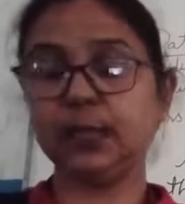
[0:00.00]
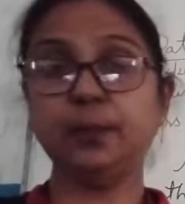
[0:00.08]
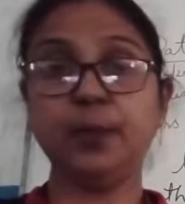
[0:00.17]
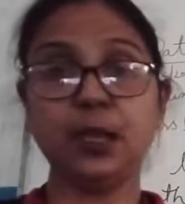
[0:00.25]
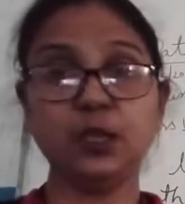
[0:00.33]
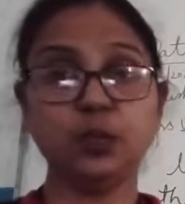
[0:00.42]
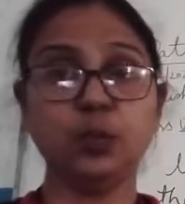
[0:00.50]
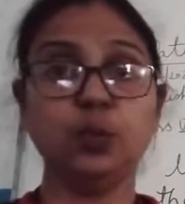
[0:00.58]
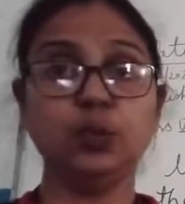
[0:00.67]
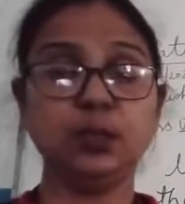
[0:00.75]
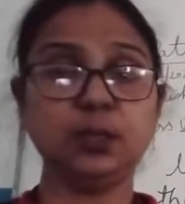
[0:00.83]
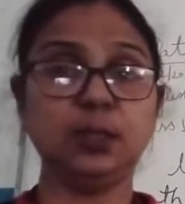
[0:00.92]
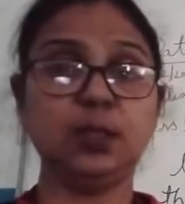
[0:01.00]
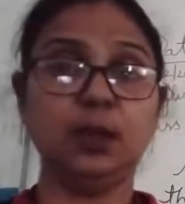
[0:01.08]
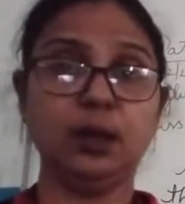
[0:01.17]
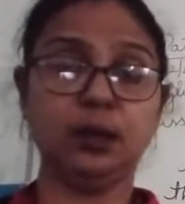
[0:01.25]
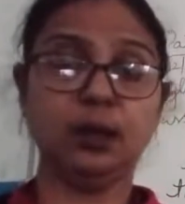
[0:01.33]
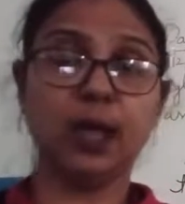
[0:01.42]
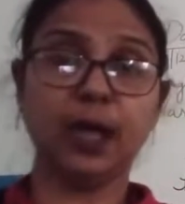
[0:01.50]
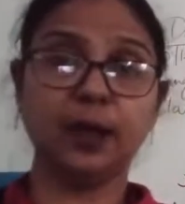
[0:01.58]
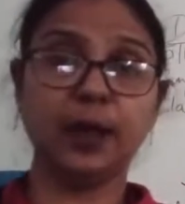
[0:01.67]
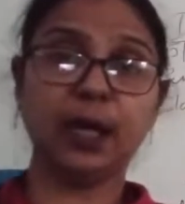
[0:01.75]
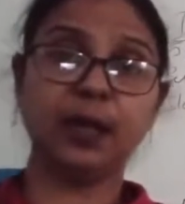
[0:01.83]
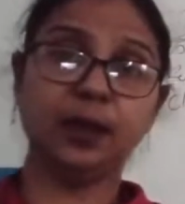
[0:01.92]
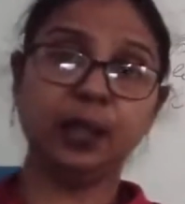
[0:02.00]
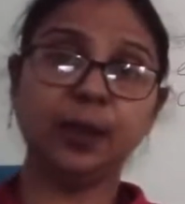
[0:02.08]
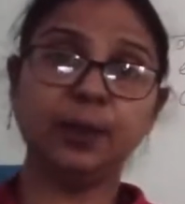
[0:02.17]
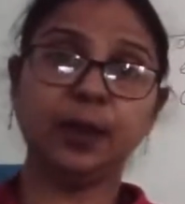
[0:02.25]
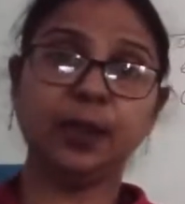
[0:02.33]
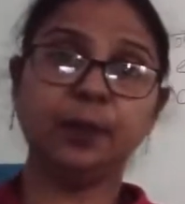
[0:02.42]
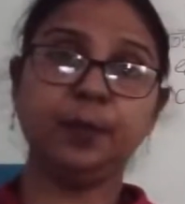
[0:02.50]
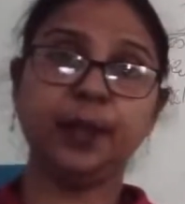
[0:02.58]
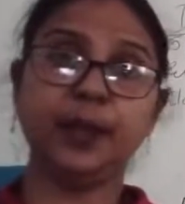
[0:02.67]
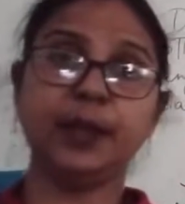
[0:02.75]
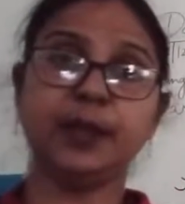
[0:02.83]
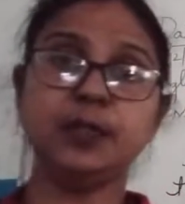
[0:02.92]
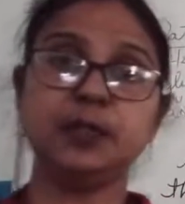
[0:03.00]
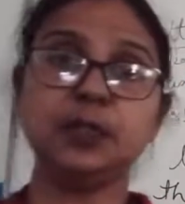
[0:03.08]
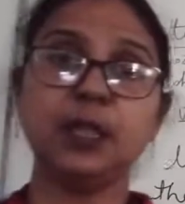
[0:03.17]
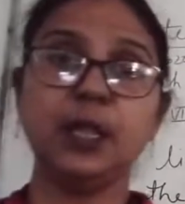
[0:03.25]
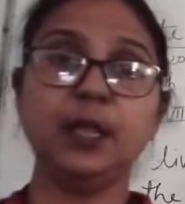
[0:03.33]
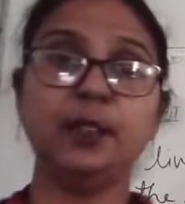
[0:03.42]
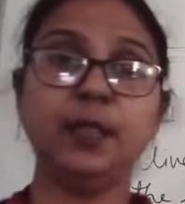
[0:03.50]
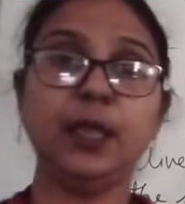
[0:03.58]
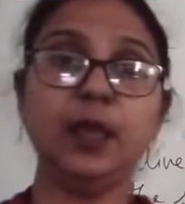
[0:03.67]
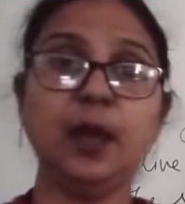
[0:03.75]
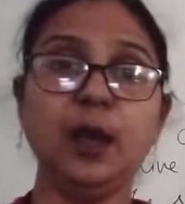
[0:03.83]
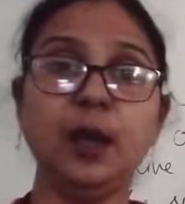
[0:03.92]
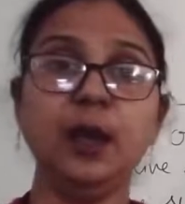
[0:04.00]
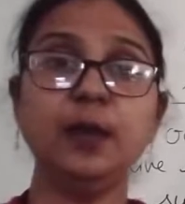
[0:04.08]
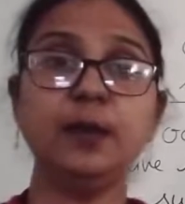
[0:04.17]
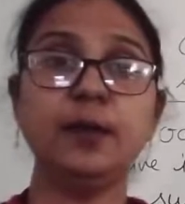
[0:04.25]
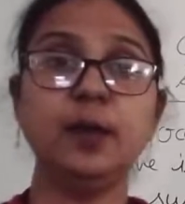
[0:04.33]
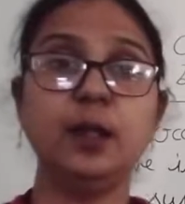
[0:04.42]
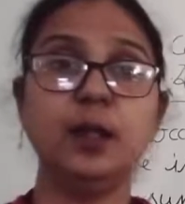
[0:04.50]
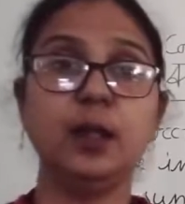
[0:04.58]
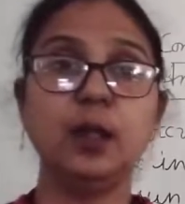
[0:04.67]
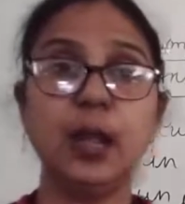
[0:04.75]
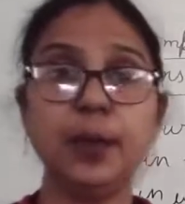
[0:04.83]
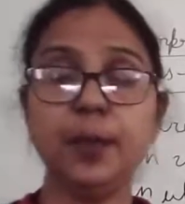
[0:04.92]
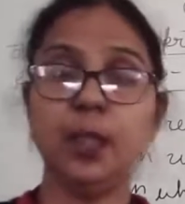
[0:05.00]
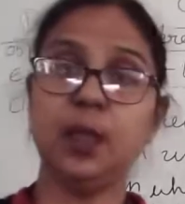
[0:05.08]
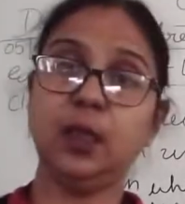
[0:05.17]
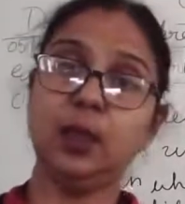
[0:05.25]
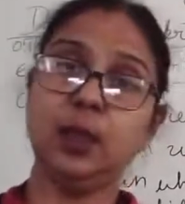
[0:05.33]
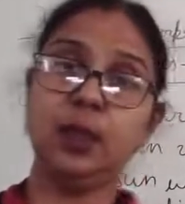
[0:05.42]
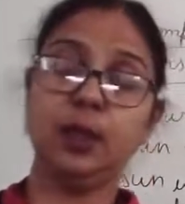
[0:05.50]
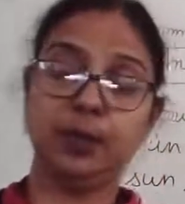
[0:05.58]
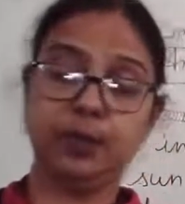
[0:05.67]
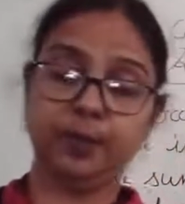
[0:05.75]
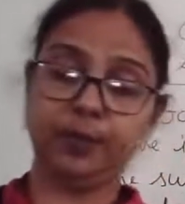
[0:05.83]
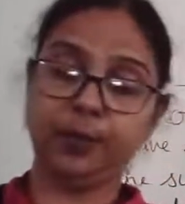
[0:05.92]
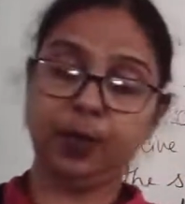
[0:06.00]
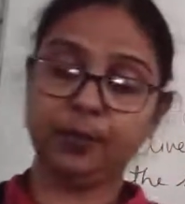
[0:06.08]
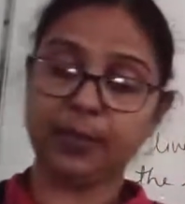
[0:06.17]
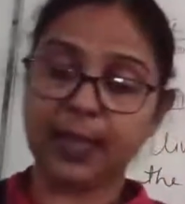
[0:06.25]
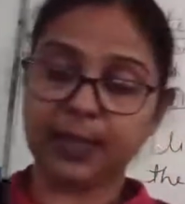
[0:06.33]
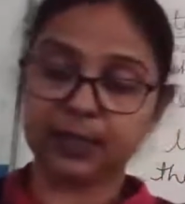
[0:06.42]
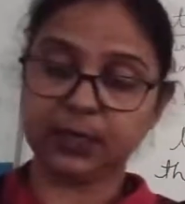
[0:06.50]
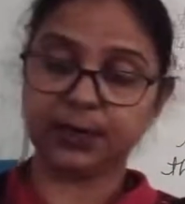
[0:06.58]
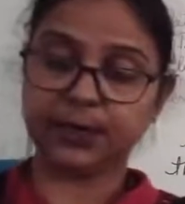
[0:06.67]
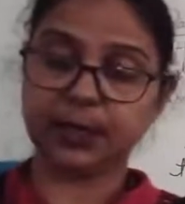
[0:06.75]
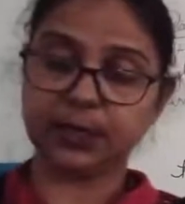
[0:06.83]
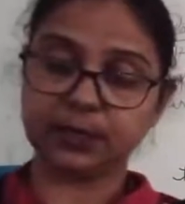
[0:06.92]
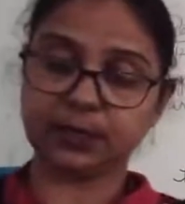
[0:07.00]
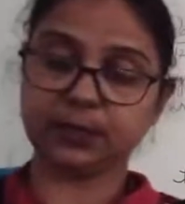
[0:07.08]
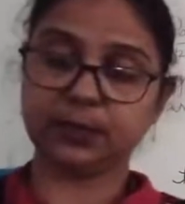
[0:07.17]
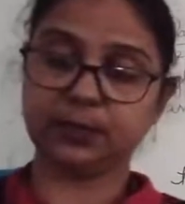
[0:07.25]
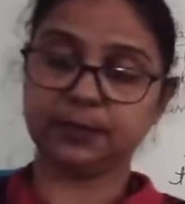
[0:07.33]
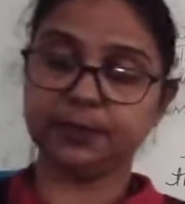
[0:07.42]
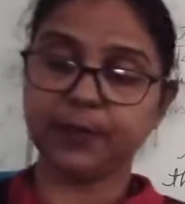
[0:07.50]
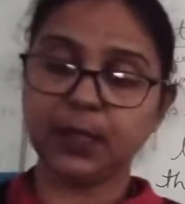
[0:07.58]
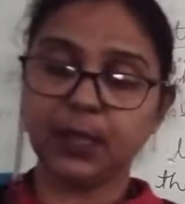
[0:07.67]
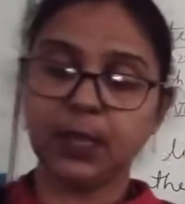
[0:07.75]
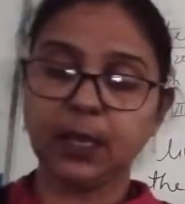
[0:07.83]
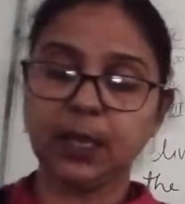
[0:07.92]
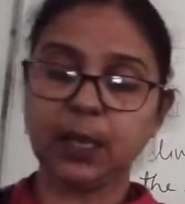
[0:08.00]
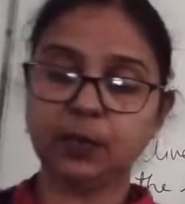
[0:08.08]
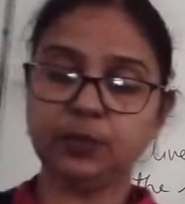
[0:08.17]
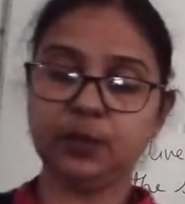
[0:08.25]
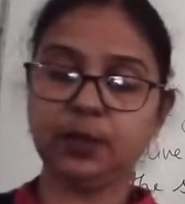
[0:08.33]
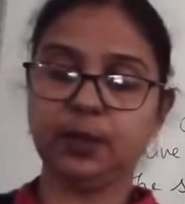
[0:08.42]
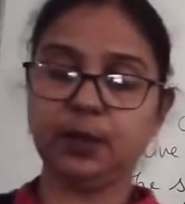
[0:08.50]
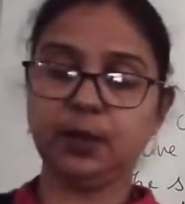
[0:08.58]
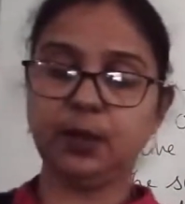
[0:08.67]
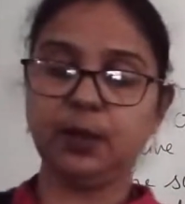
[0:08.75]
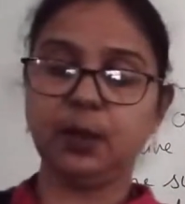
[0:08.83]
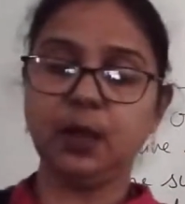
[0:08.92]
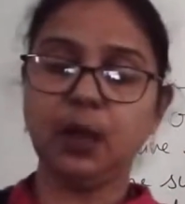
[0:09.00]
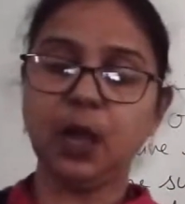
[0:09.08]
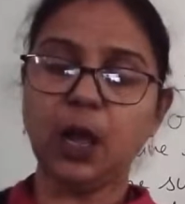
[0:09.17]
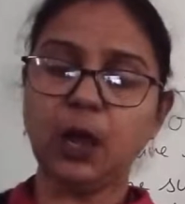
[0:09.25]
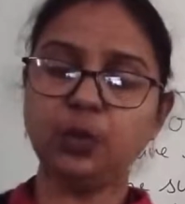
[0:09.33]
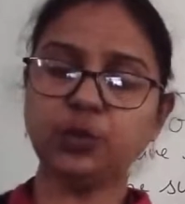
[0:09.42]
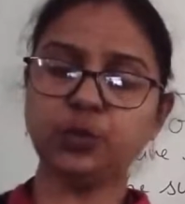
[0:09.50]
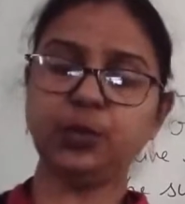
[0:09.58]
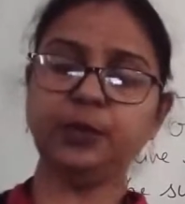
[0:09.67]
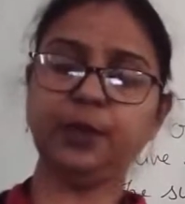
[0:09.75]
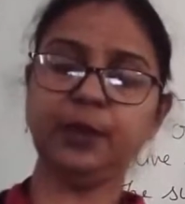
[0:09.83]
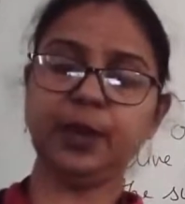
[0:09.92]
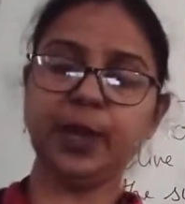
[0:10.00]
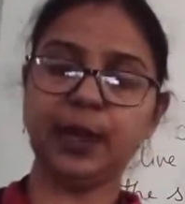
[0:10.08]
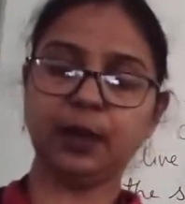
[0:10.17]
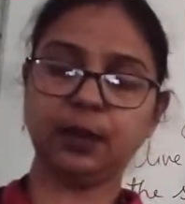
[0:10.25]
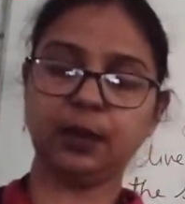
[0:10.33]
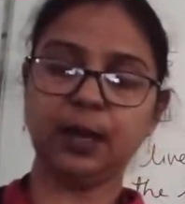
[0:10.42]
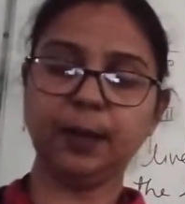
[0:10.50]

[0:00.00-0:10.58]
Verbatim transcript: It means those uh, are our neighboring planets, they are coming from that areas. Now children, how should we react?